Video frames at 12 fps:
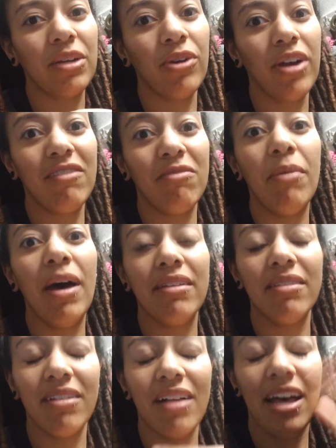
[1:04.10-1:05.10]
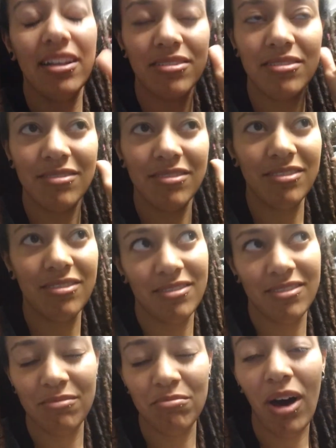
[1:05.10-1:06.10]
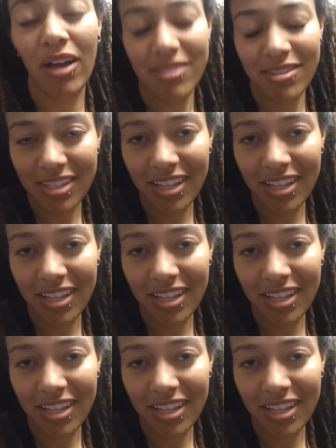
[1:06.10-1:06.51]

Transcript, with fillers: where I've been the last months